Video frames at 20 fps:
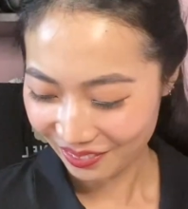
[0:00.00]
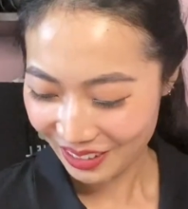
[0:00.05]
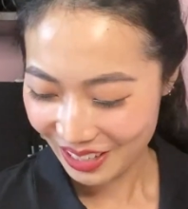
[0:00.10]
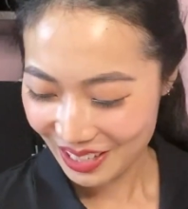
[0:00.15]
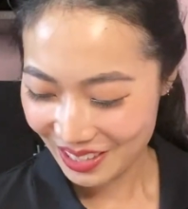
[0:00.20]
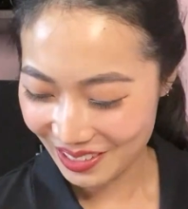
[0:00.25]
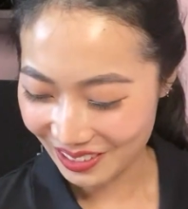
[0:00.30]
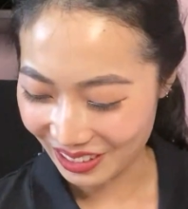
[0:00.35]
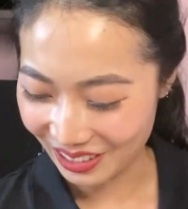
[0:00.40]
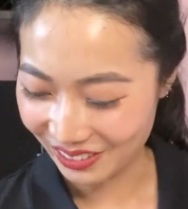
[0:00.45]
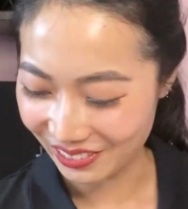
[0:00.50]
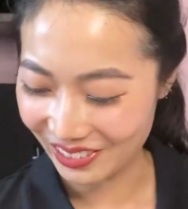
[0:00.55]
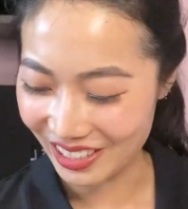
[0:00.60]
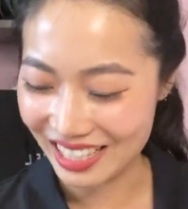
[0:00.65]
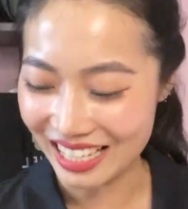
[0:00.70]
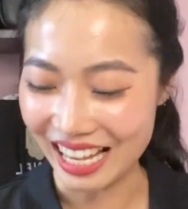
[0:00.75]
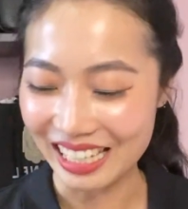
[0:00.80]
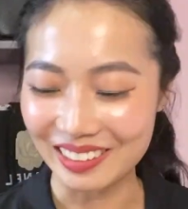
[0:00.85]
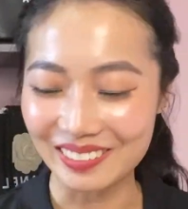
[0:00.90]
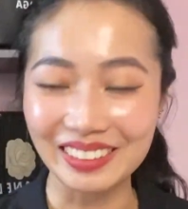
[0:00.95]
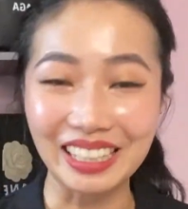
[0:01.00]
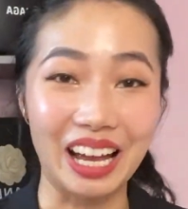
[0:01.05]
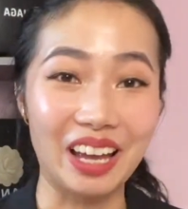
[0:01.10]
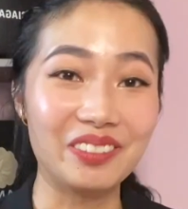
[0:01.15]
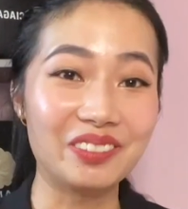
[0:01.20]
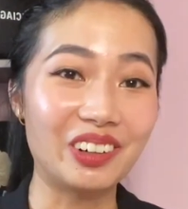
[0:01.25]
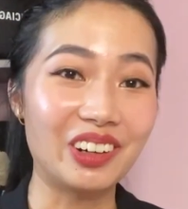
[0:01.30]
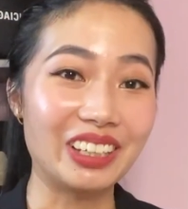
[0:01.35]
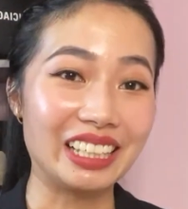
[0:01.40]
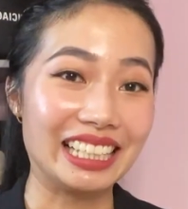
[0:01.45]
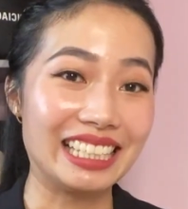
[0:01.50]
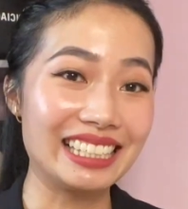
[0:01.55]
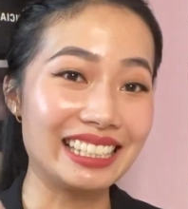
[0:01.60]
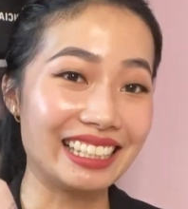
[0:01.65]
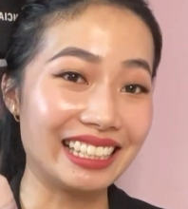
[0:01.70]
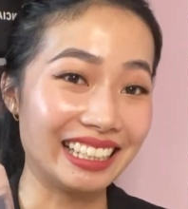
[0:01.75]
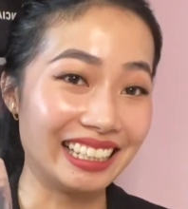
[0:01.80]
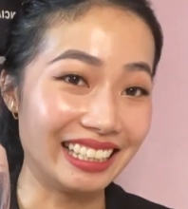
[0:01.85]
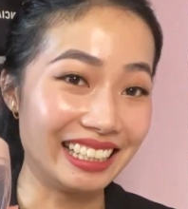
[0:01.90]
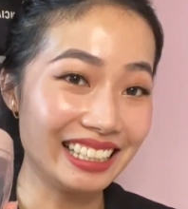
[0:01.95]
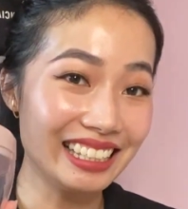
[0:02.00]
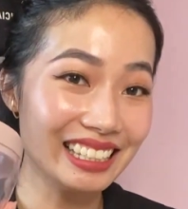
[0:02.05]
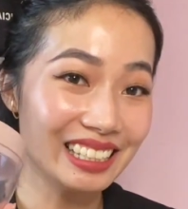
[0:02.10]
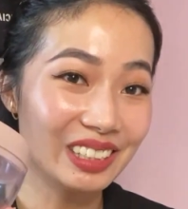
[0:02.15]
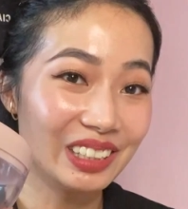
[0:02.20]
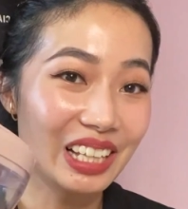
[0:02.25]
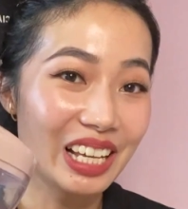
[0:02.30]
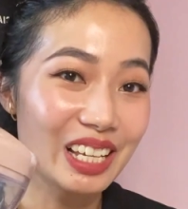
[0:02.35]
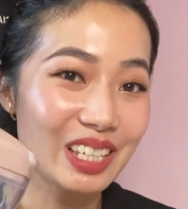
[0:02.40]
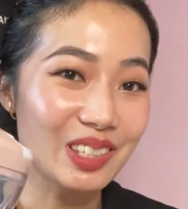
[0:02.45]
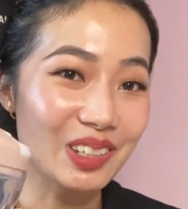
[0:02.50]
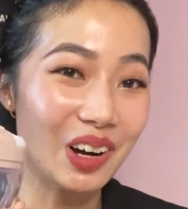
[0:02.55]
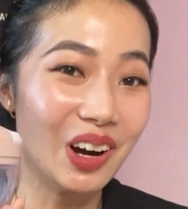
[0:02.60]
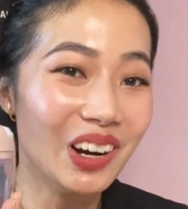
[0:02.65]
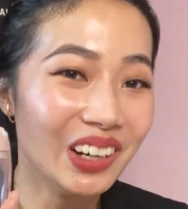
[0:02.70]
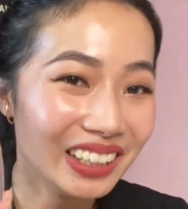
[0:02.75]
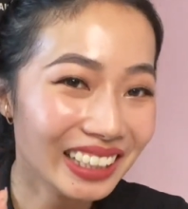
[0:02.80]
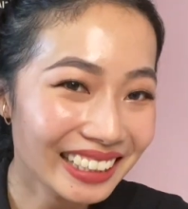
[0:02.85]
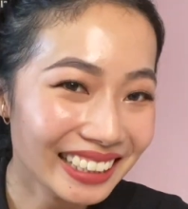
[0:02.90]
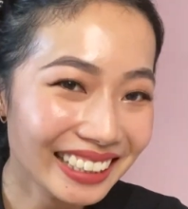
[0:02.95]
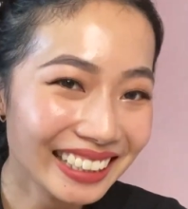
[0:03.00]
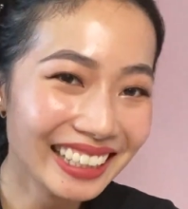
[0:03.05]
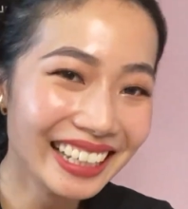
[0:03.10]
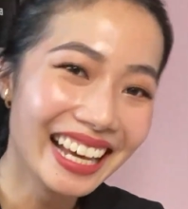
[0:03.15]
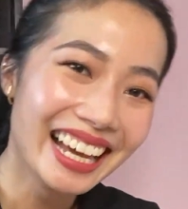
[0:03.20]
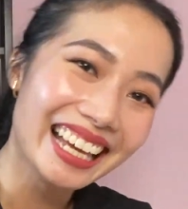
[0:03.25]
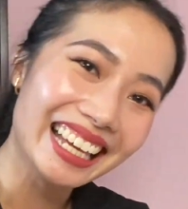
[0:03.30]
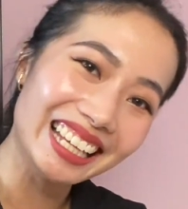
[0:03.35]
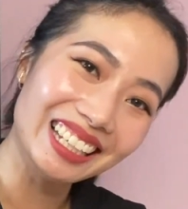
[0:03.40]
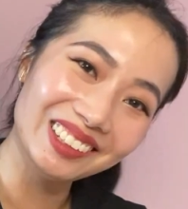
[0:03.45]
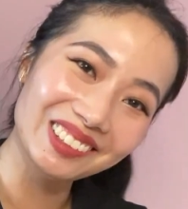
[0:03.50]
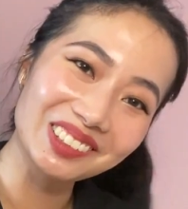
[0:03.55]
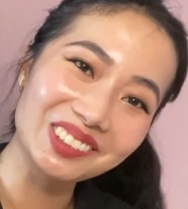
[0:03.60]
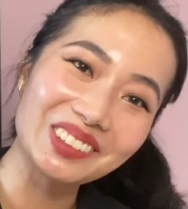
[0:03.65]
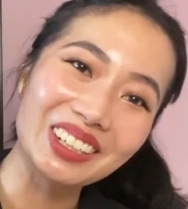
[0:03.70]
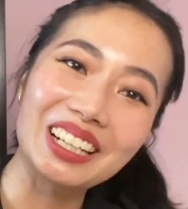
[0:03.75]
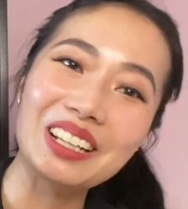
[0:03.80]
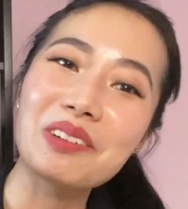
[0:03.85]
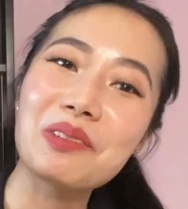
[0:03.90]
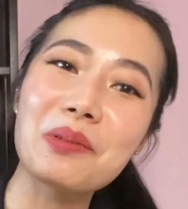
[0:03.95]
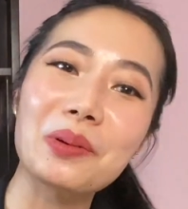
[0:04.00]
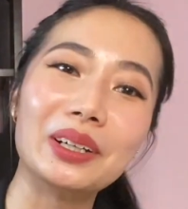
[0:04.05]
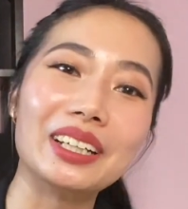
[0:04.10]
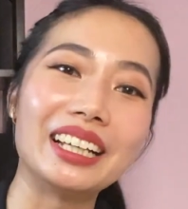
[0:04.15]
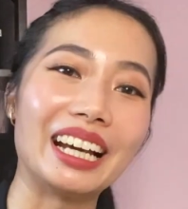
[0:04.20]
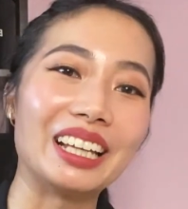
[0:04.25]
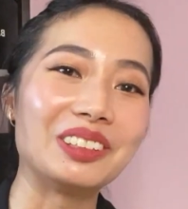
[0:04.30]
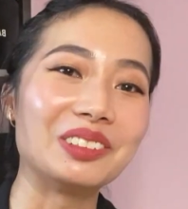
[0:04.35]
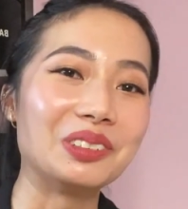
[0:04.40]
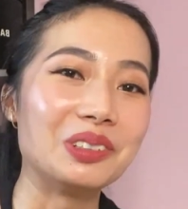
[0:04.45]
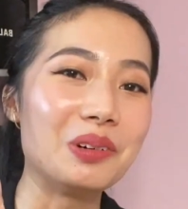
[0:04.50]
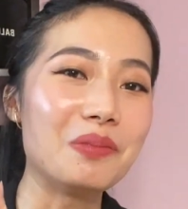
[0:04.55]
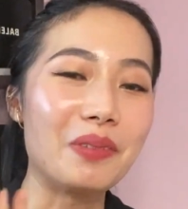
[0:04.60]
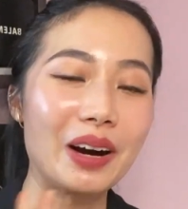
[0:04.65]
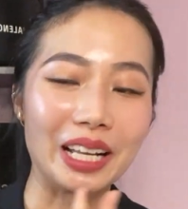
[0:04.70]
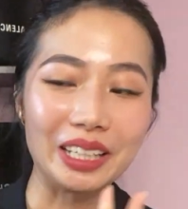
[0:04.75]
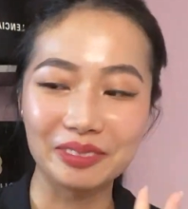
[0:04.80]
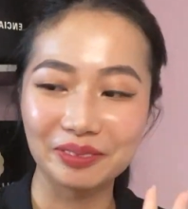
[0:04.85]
So the first item that I bought is this. So it looks really weird, I know, but